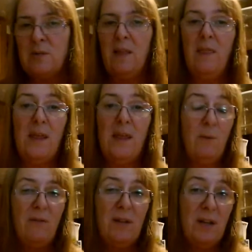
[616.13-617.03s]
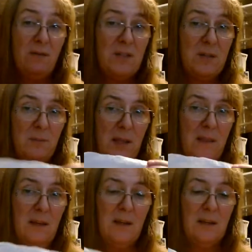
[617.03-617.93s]
and then I would have enough to make
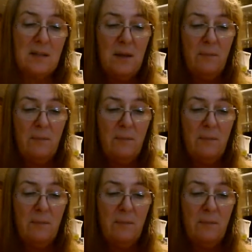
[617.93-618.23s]
these.